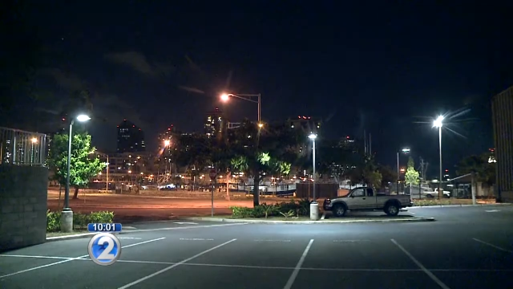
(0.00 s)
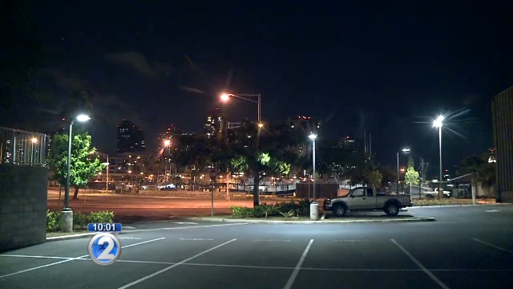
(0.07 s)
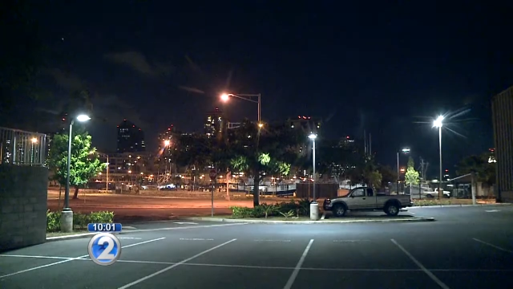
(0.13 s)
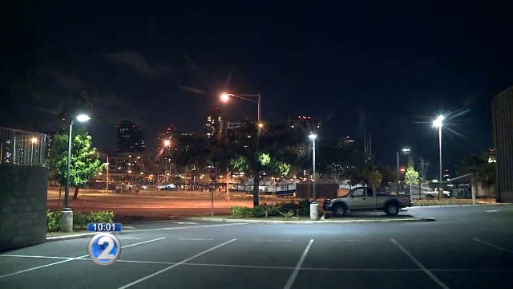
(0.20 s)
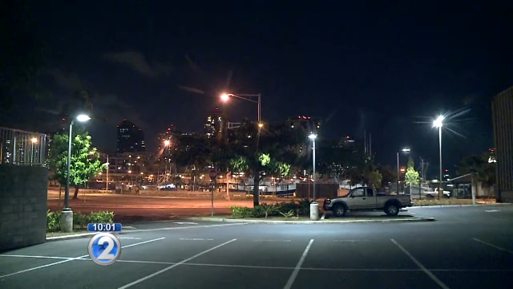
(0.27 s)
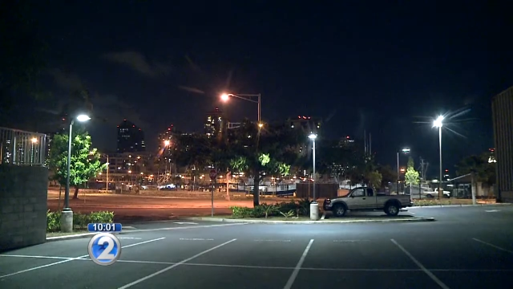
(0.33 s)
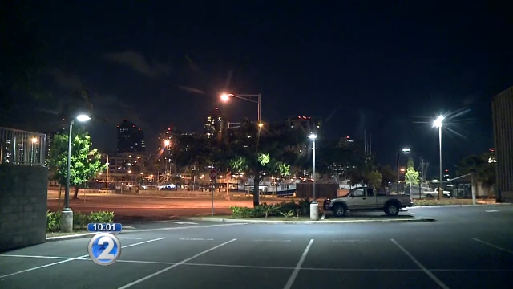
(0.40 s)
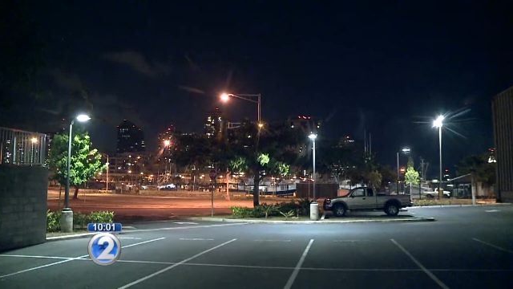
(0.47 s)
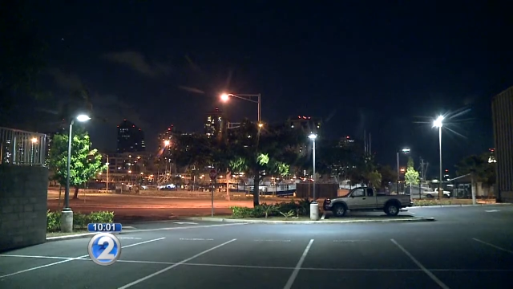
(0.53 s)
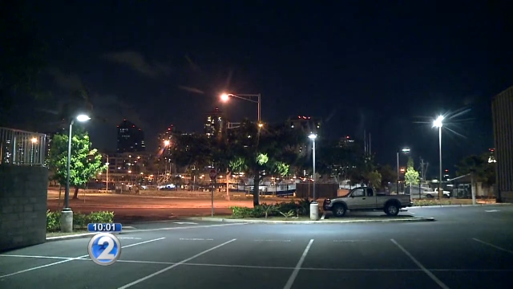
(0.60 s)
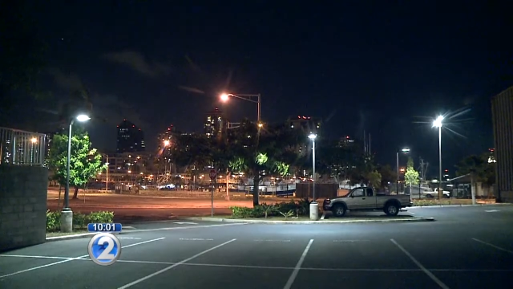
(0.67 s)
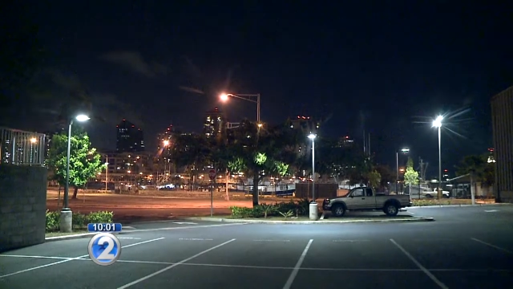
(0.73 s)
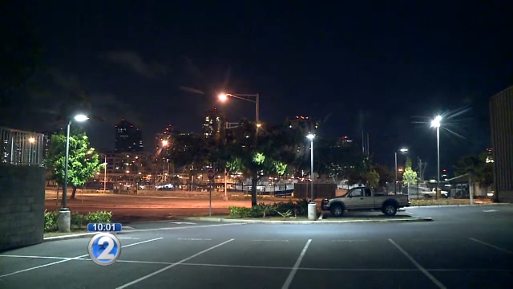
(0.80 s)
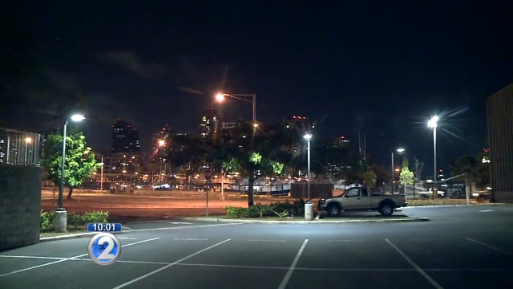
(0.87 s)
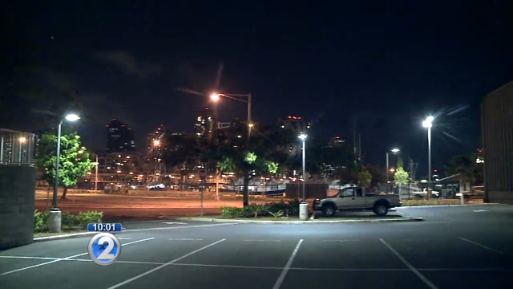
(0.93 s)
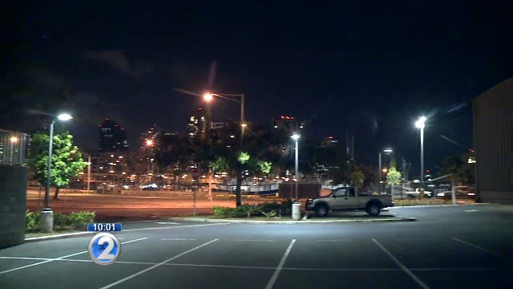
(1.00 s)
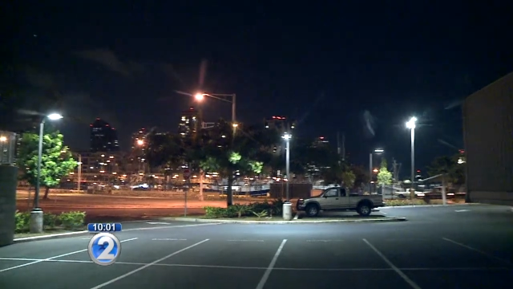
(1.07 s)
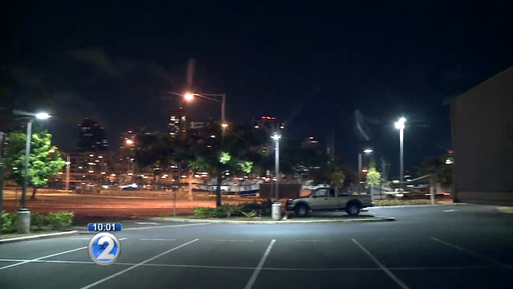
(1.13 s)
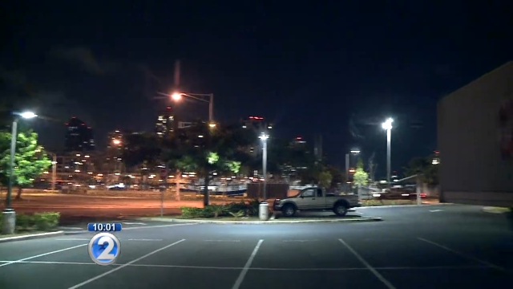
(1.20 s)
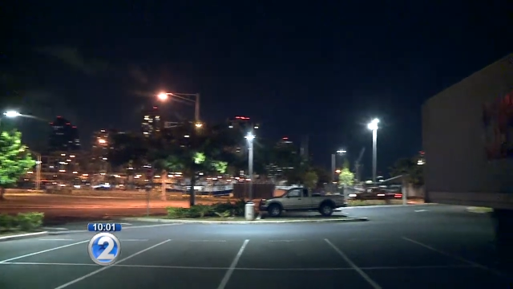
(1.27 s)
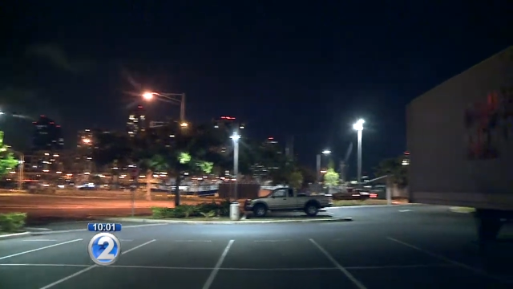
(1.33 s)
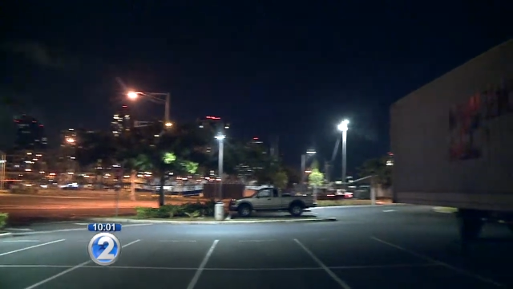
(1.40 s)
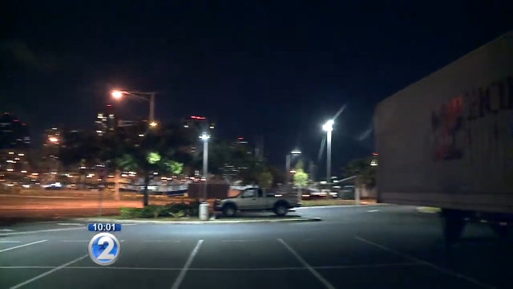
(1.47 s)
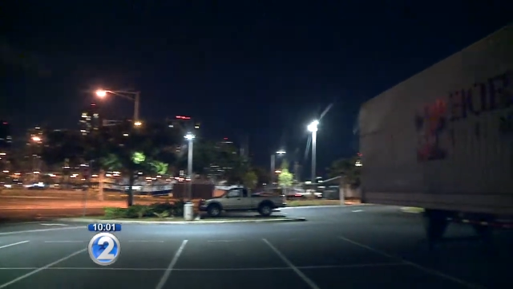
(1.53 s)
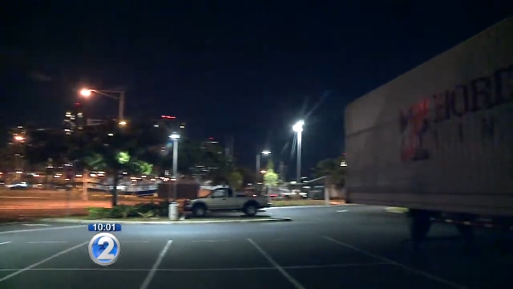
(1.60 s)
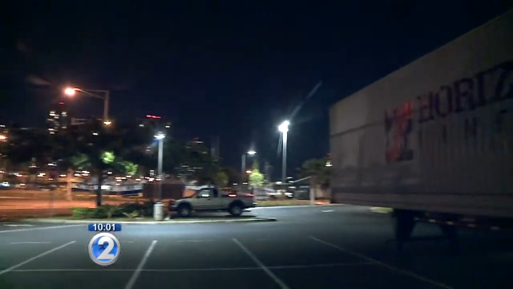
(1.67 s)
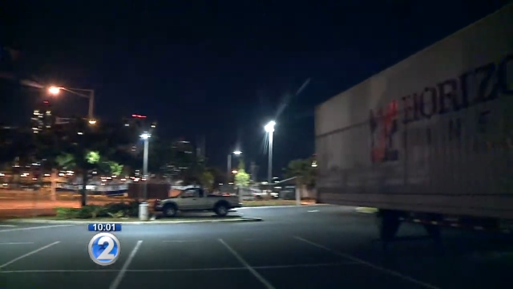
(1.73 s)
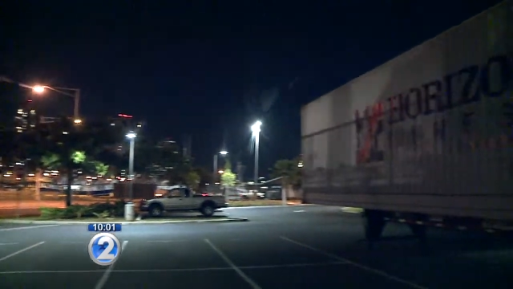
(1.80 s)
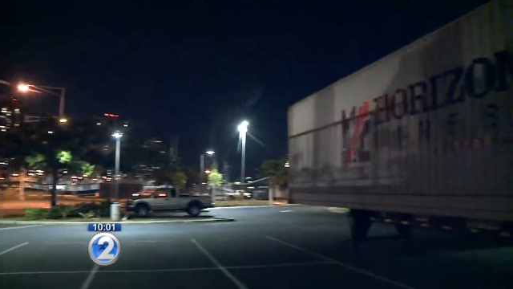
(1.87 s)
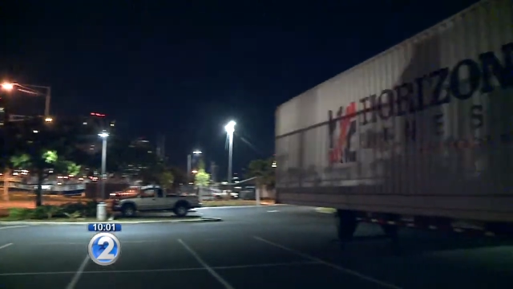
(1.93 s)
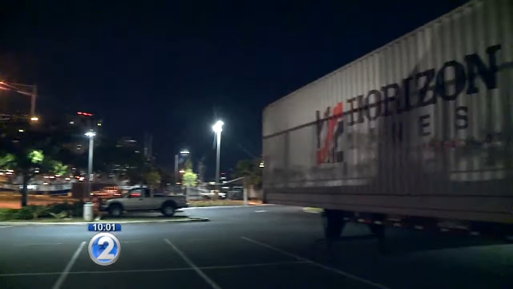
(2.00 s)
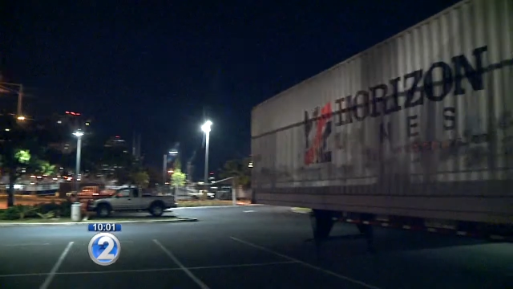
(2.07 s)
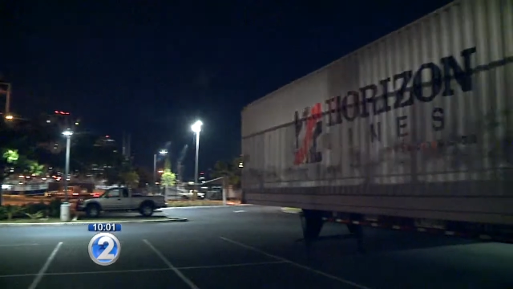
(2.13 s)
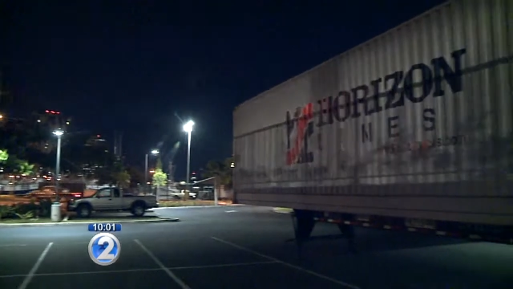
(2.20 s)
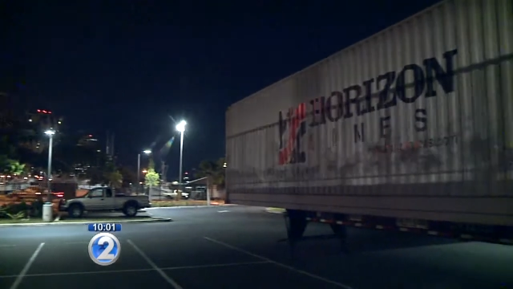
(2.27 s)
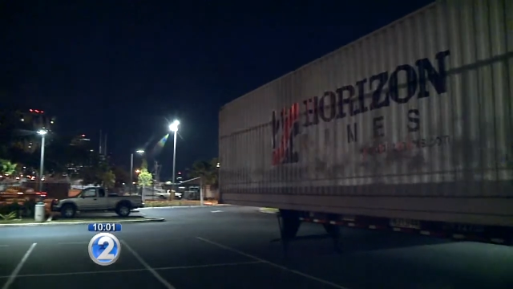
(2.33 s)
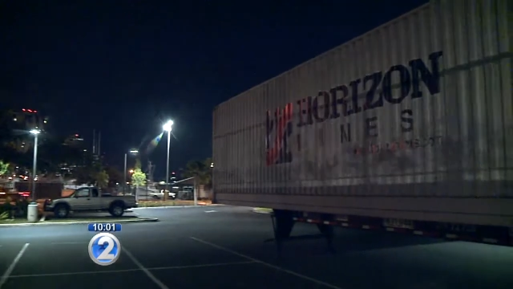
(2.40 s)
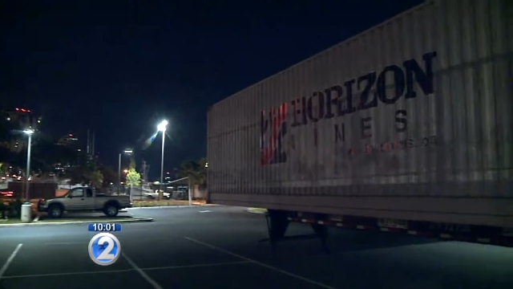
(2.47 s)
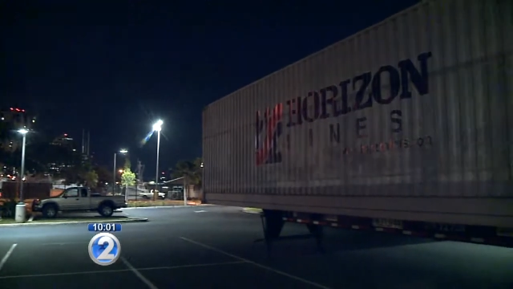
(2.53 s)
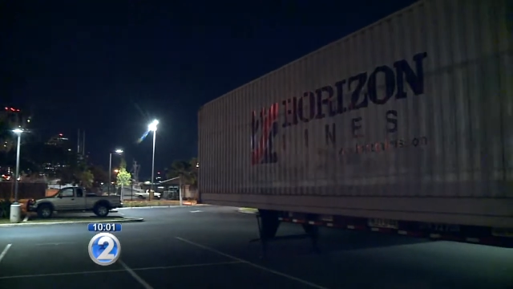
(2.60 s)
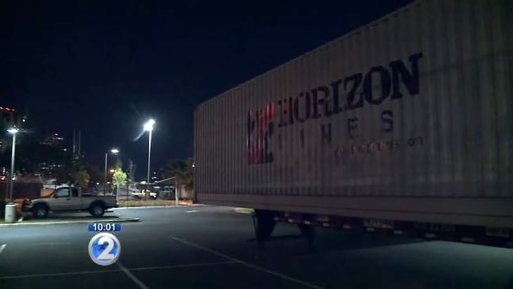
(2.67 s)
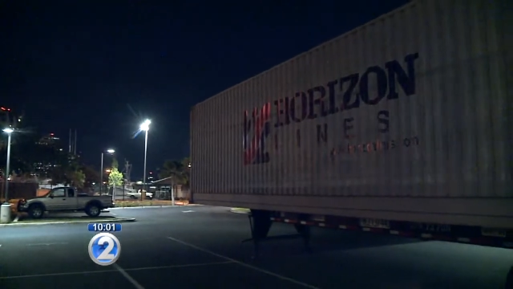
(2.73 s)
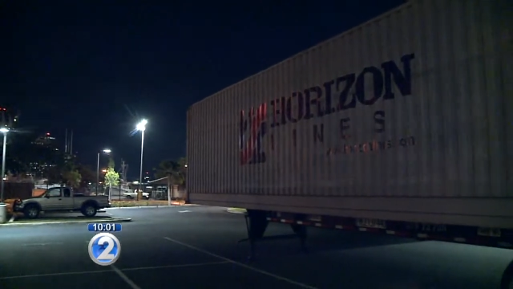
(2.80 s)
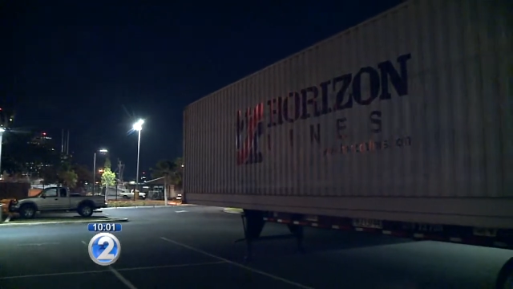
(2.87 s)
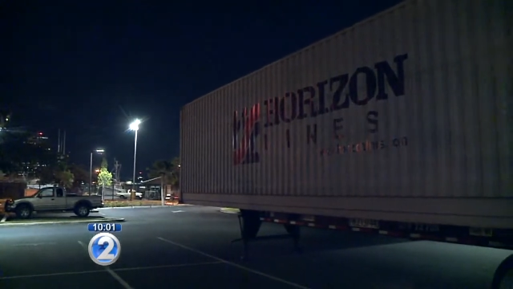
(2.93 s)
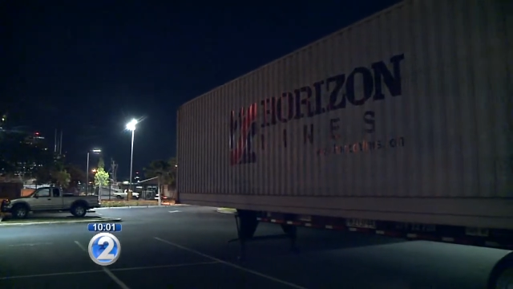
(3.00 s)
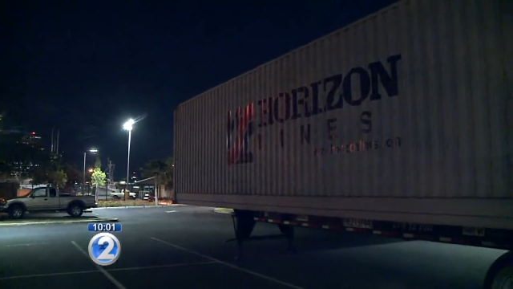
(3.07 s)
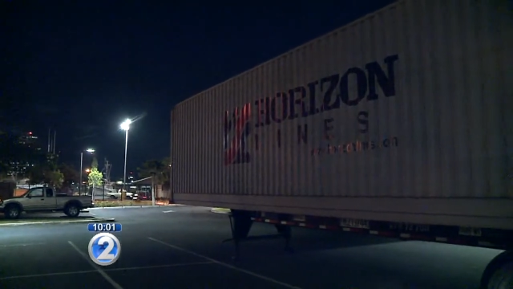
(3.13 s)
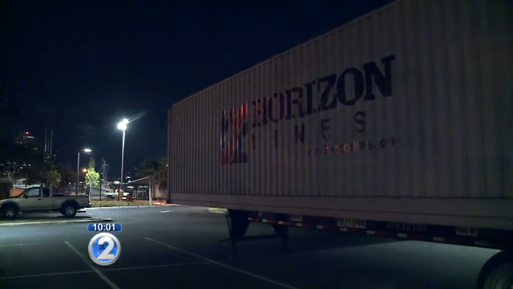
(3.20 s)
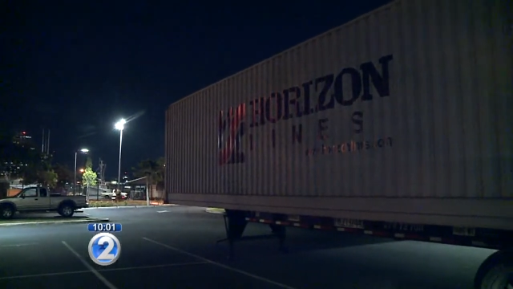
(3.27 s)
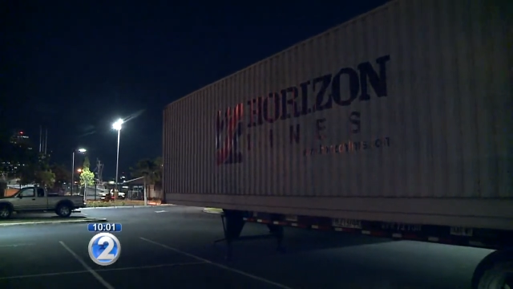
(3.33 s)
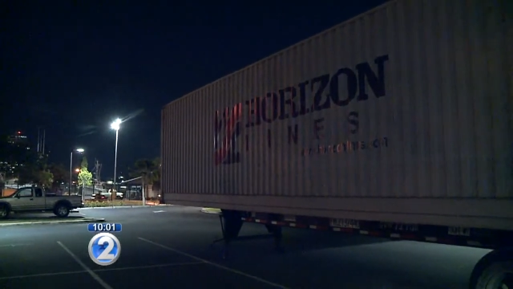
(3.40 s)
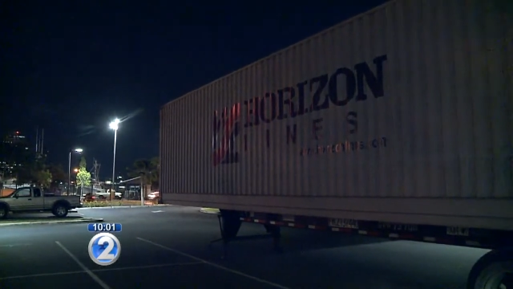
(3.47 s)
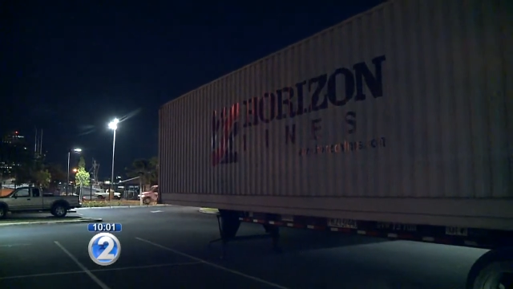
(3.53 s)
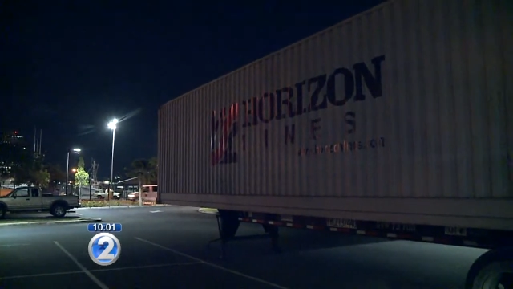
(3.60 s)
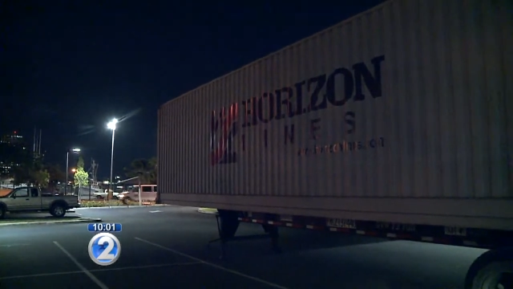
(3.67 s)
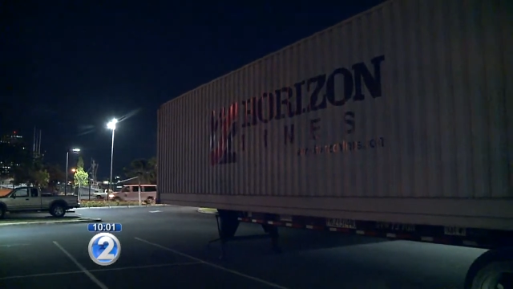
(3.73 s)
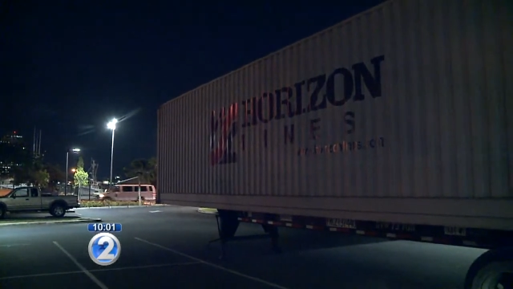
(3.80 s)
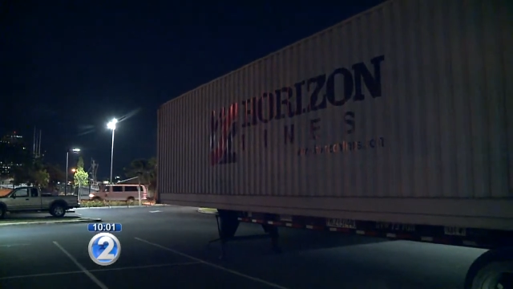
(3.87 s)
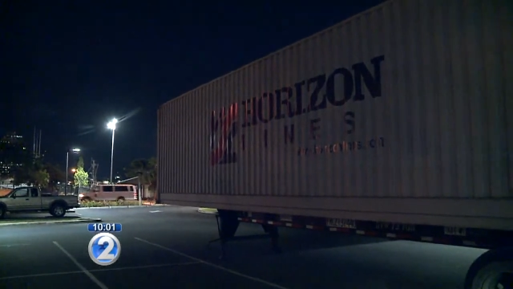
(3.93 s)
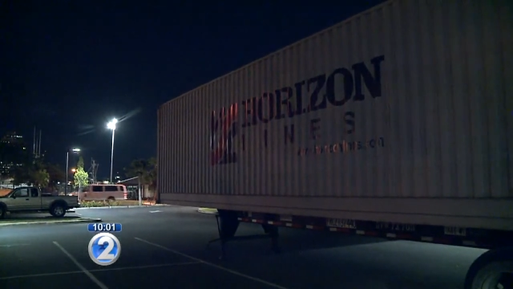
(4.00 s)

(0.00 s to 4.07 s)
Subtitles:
[unreadable: no face in view]